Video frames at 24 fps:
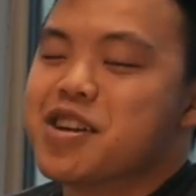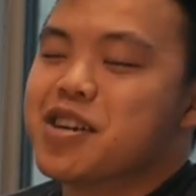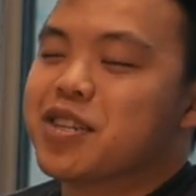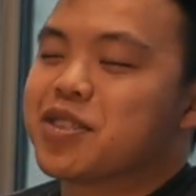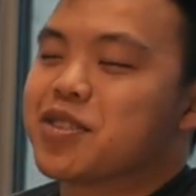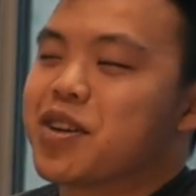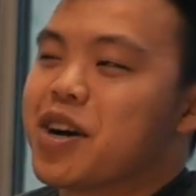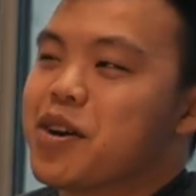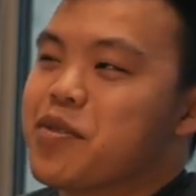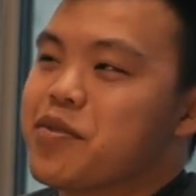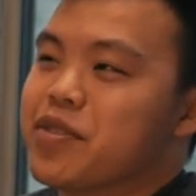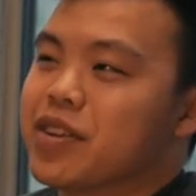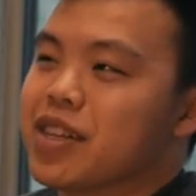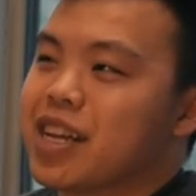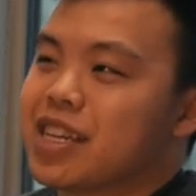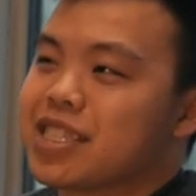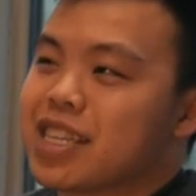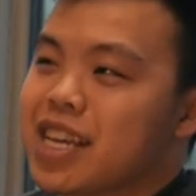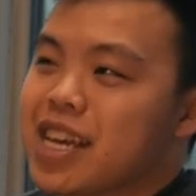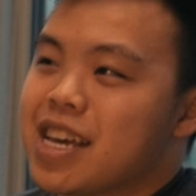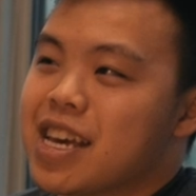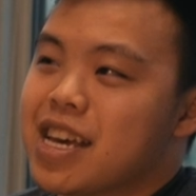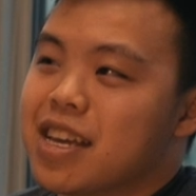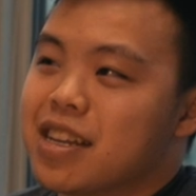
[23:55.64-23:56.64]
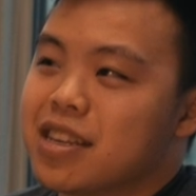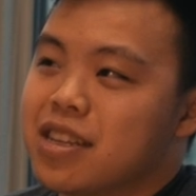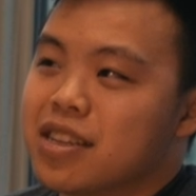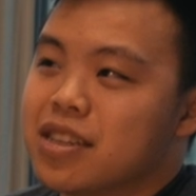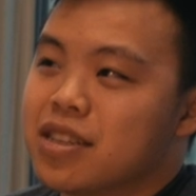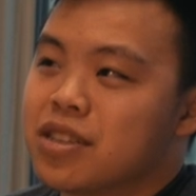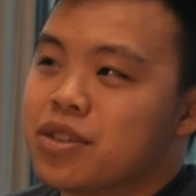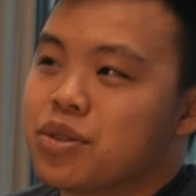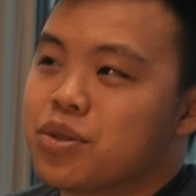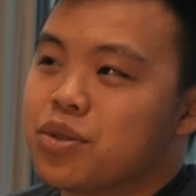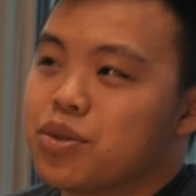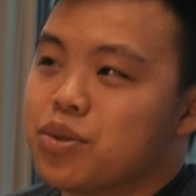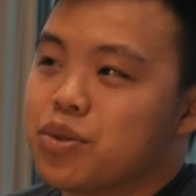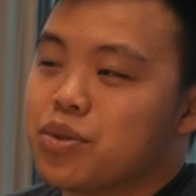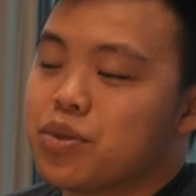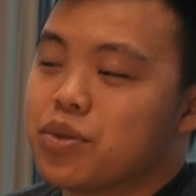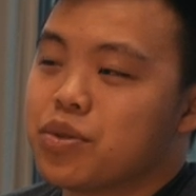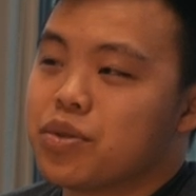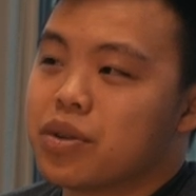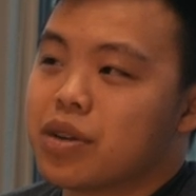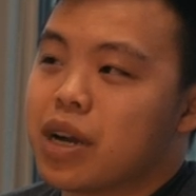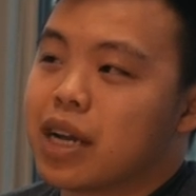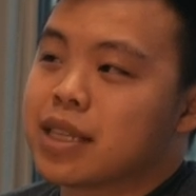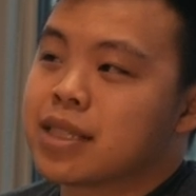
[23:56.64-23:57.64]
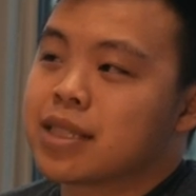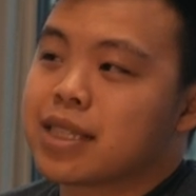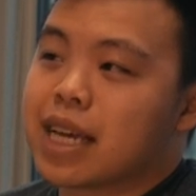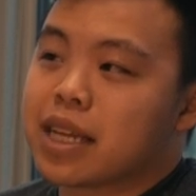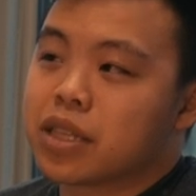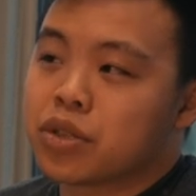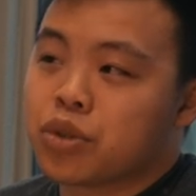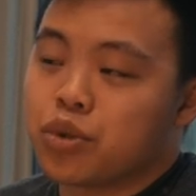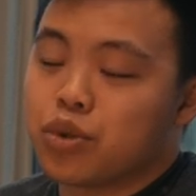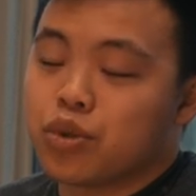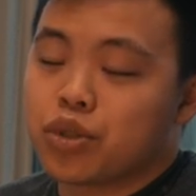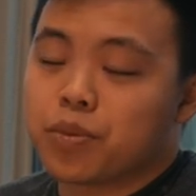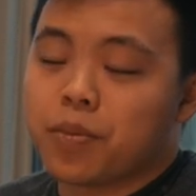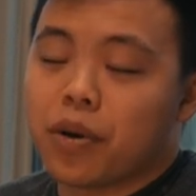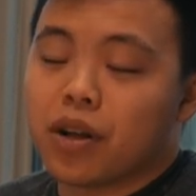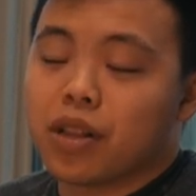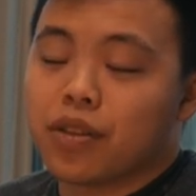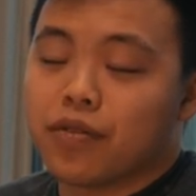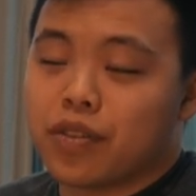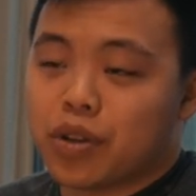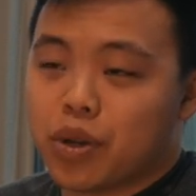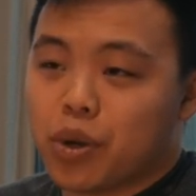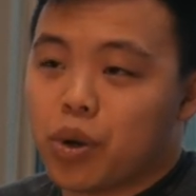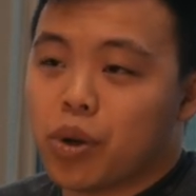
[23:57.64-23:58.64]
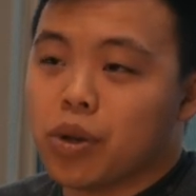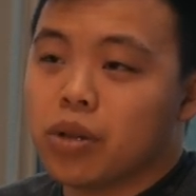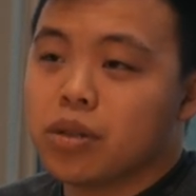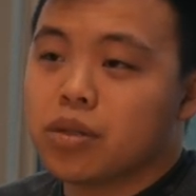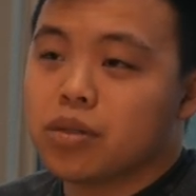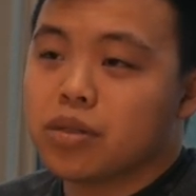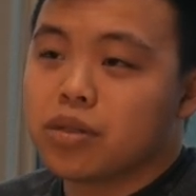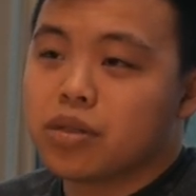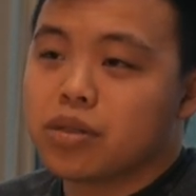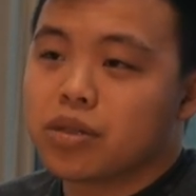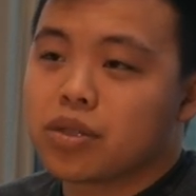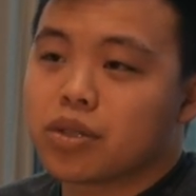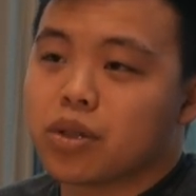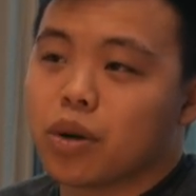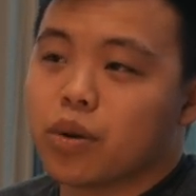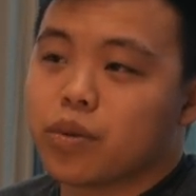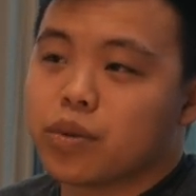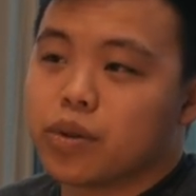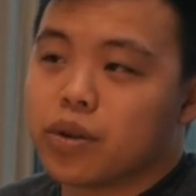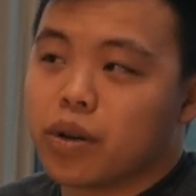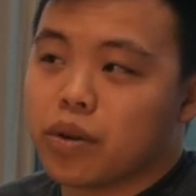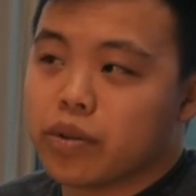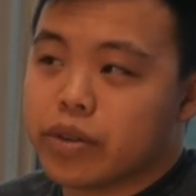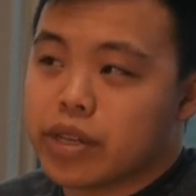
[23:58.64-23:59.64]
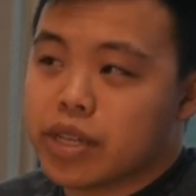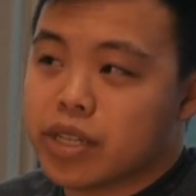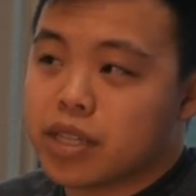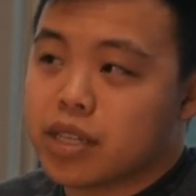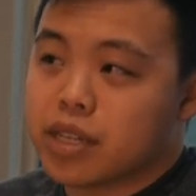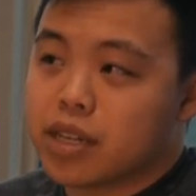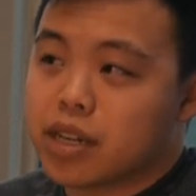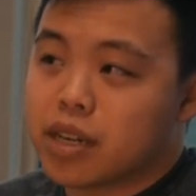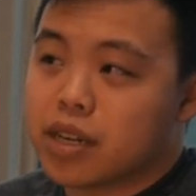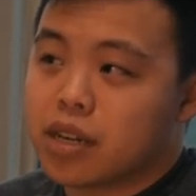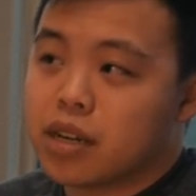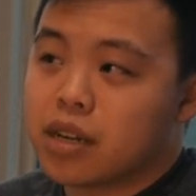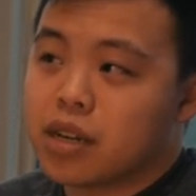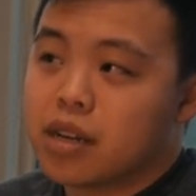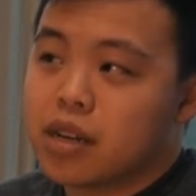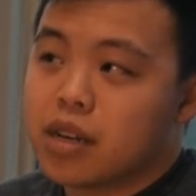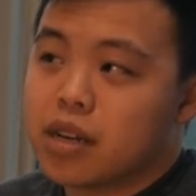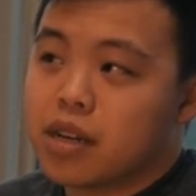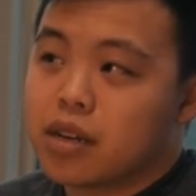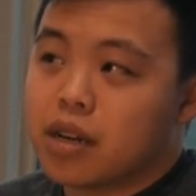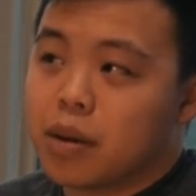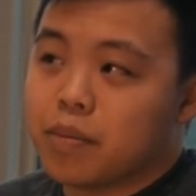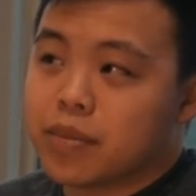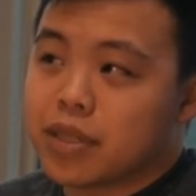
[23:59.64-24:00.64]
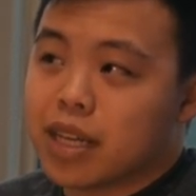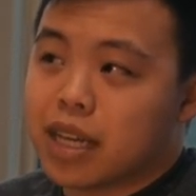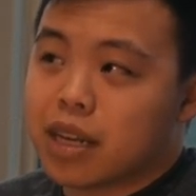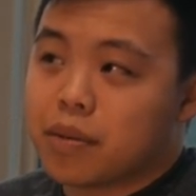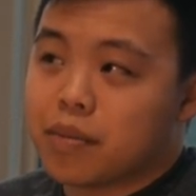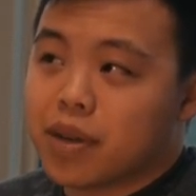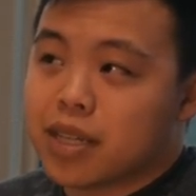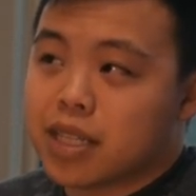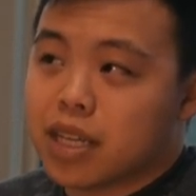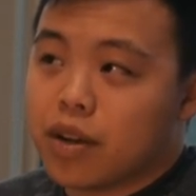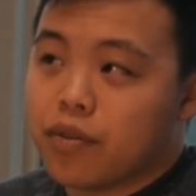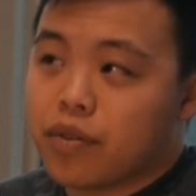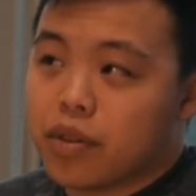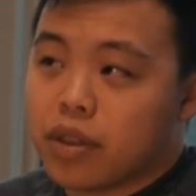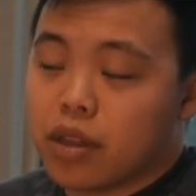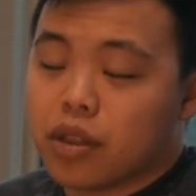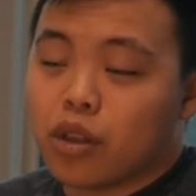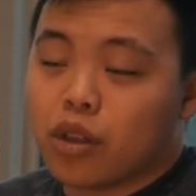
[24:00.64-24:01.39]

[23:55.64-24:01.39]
So I realized I set too small of a goal. So you know, this year, I'm setting myself with a